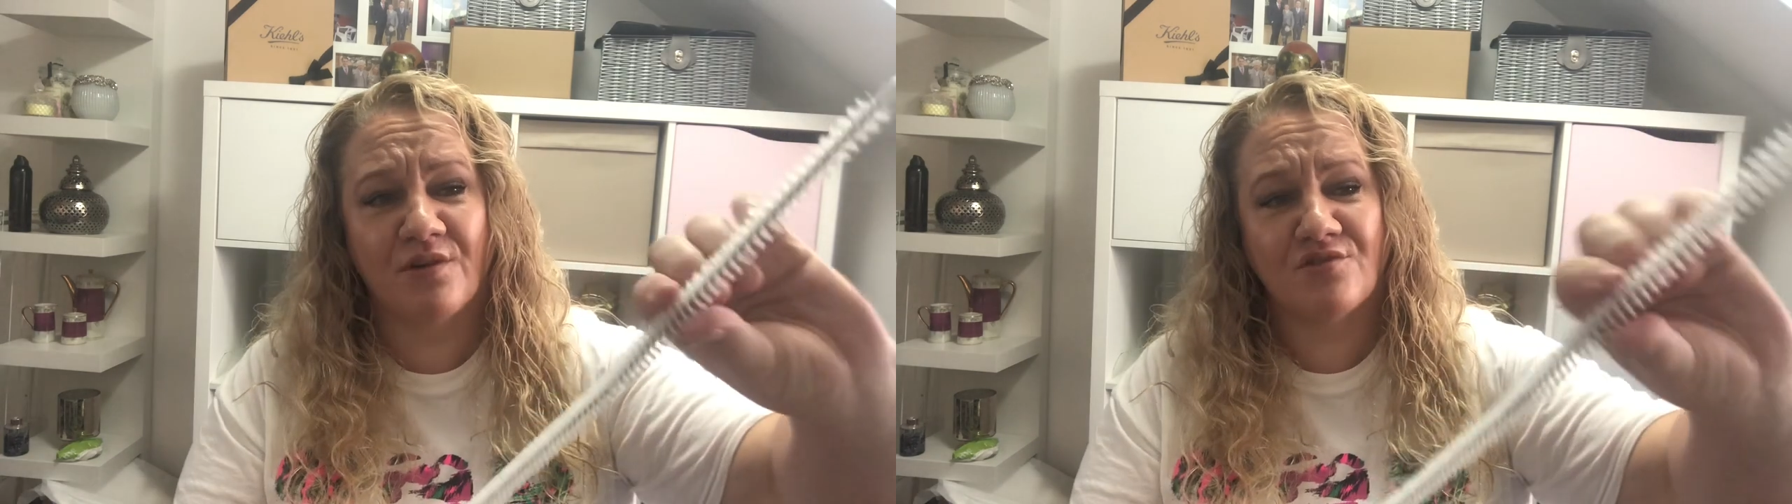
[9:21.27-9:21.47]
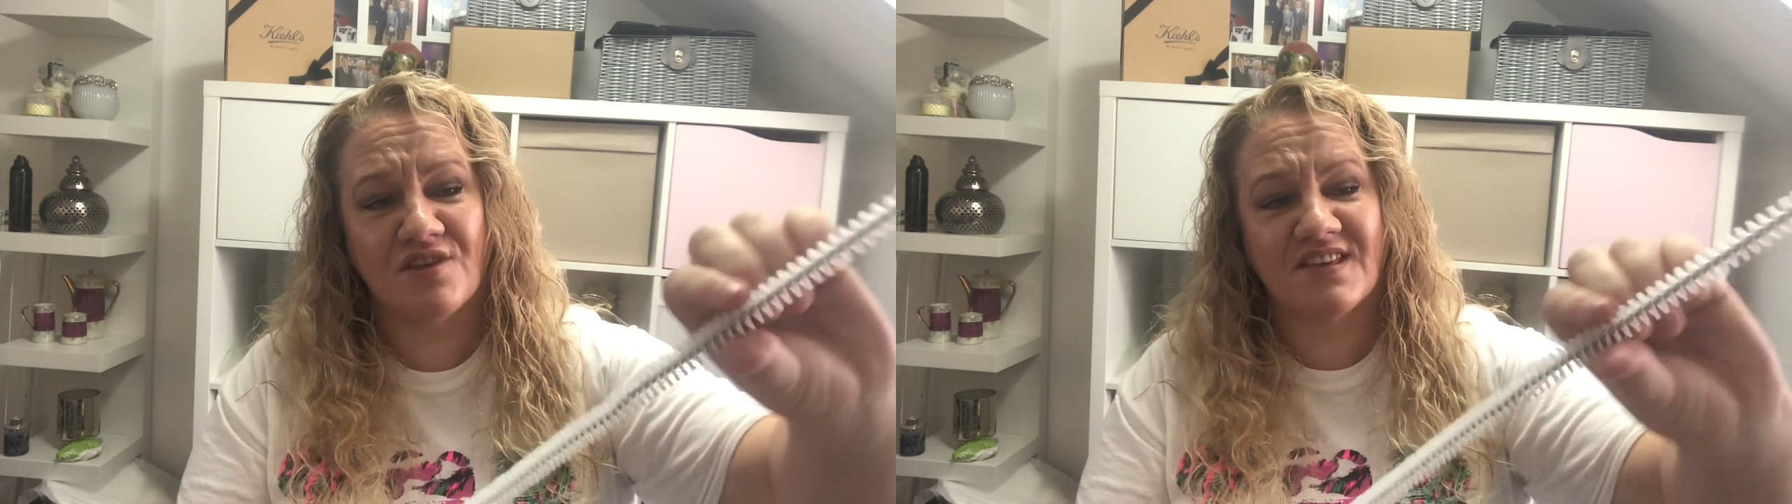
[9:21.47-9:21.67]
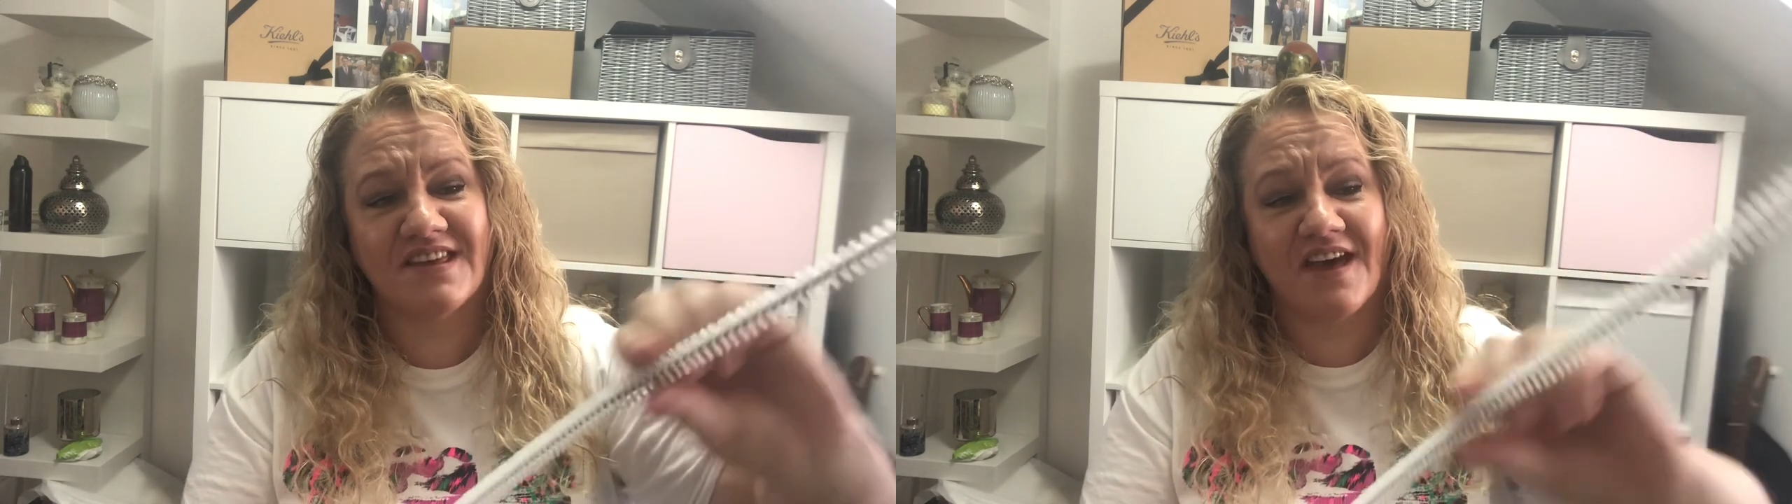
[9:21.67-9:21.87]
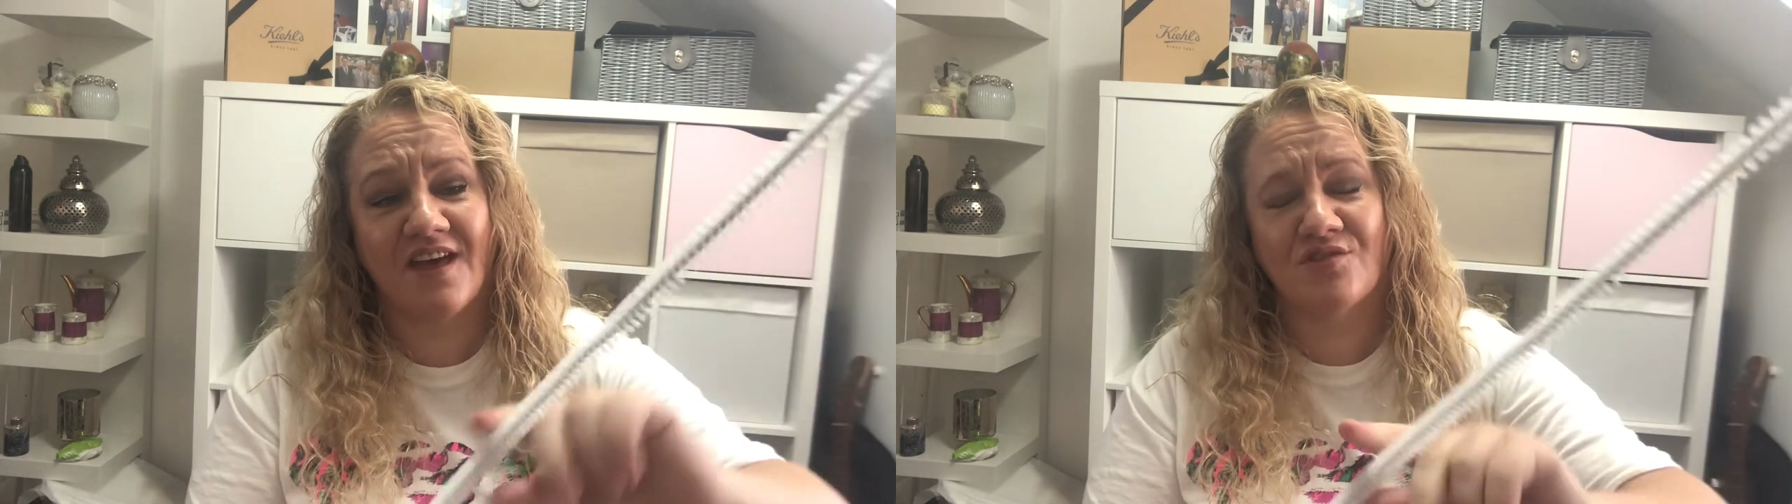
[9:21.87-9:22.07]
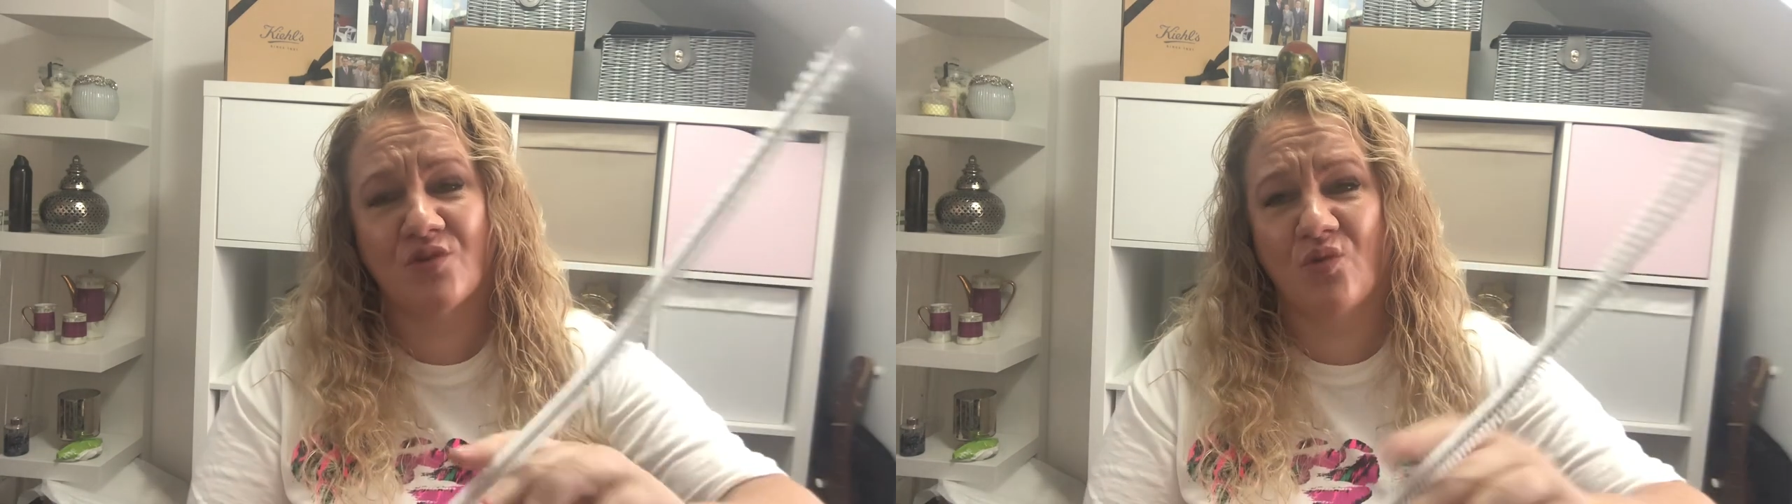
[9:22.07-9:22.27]
brushes
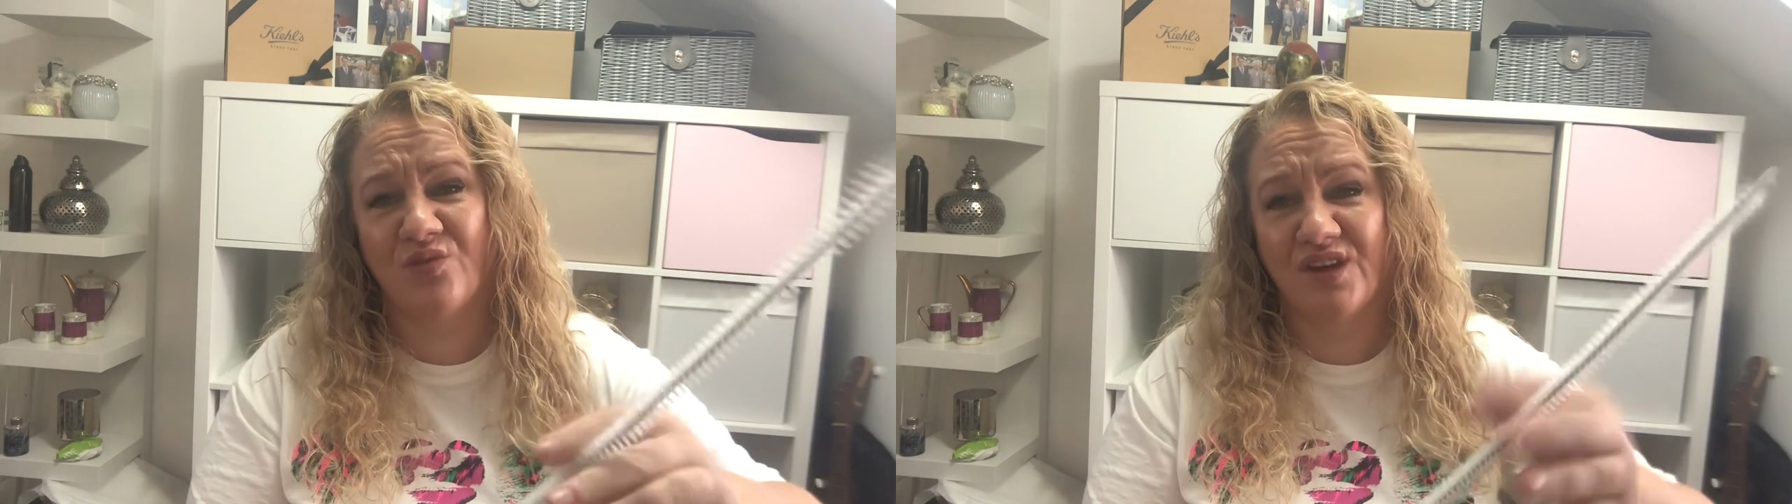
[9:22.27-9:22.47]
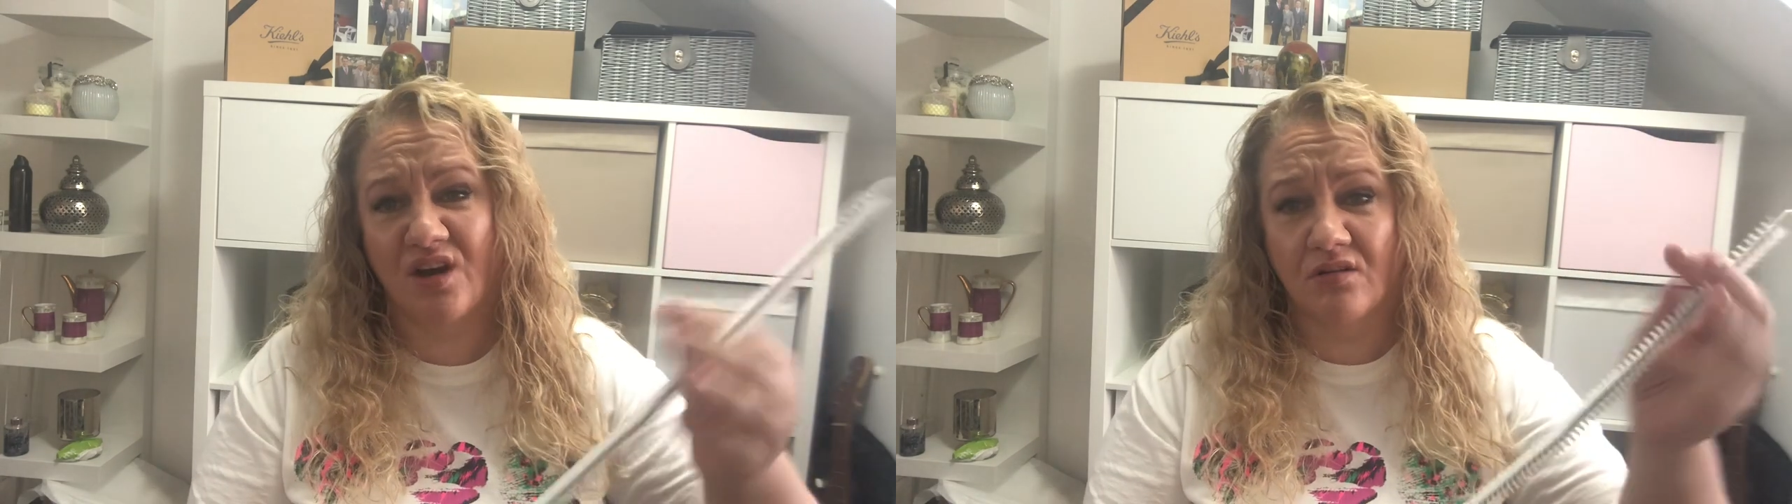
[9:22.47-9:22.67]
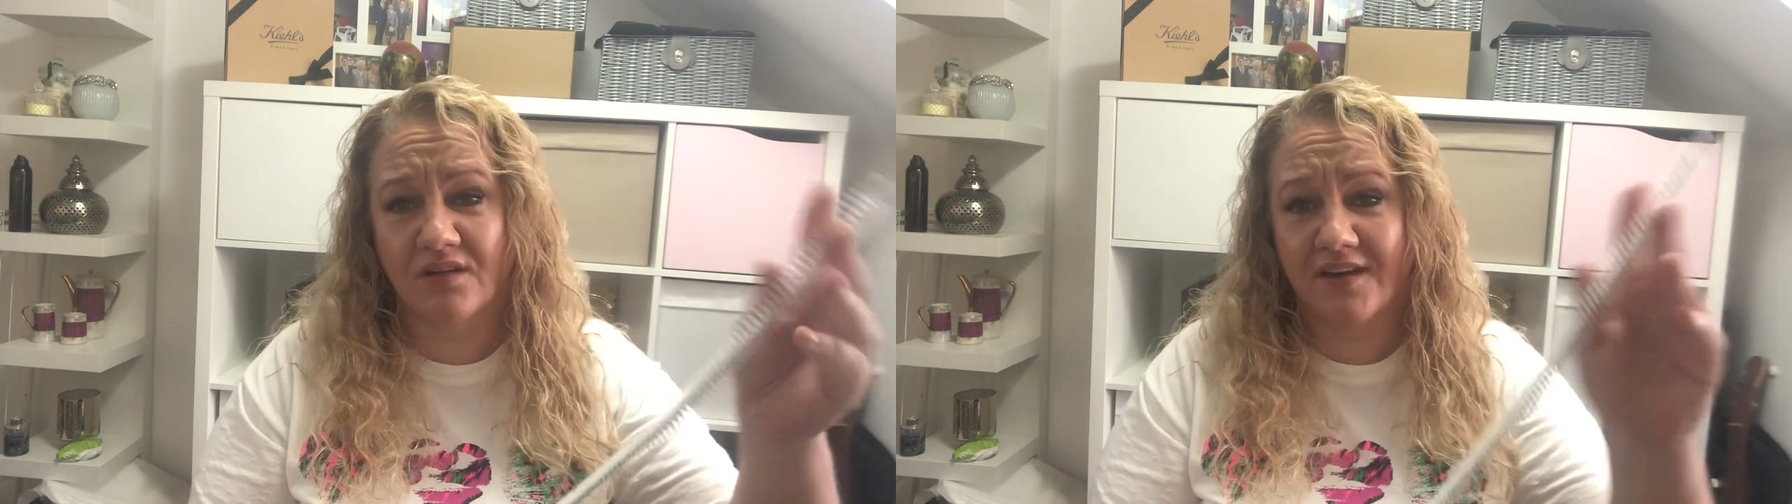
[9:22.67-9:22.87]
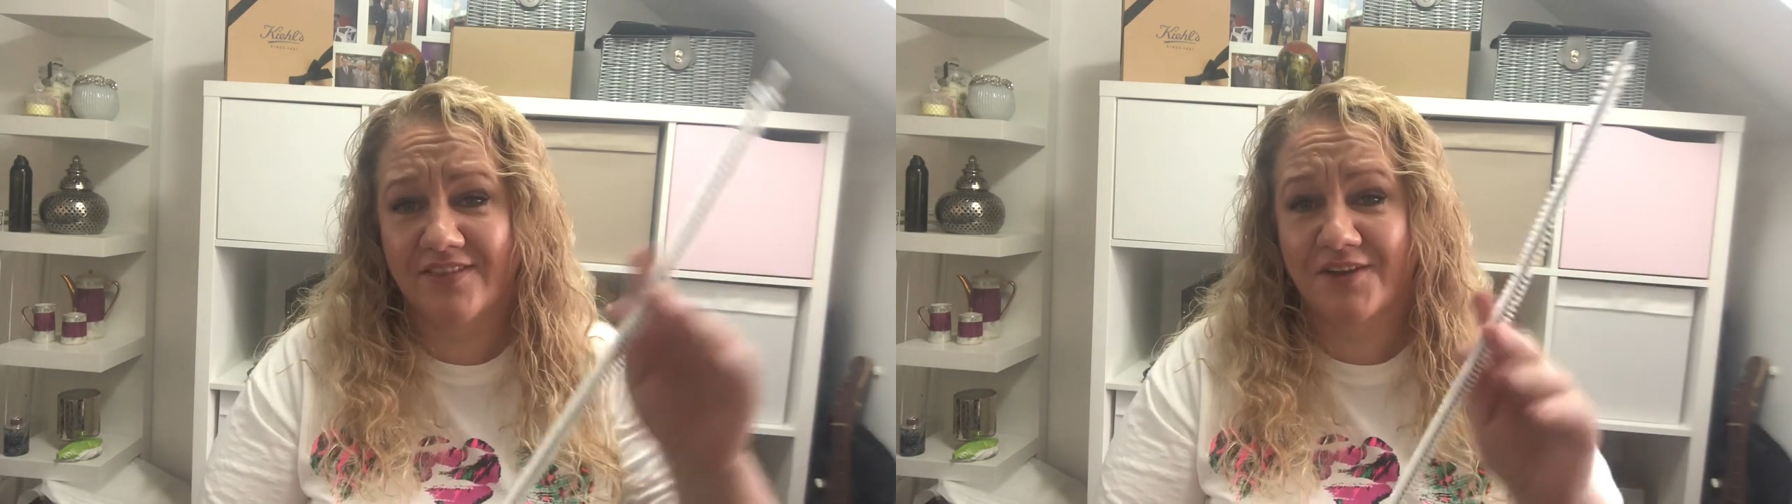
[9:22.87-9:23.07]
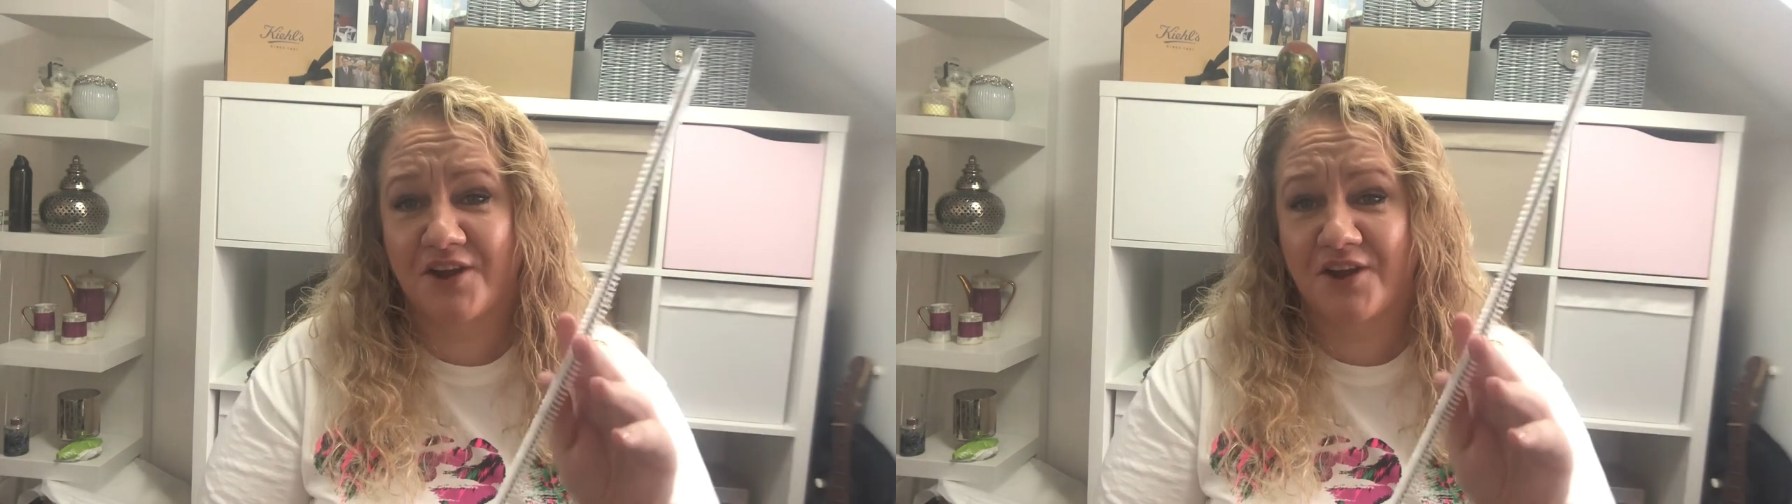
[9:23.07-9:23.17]
catch all the gunk and the